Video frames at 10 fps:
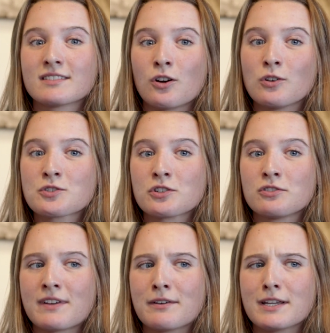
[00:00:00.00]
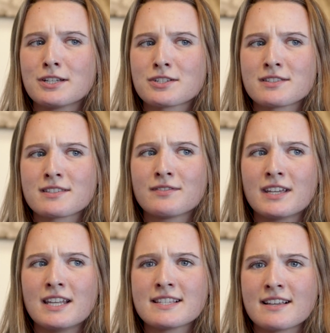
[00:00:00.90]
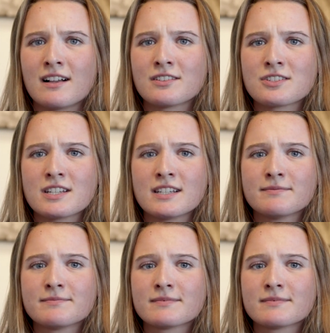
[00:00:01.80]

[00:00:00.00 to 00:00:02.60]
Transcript: cultural foundations of kinesiology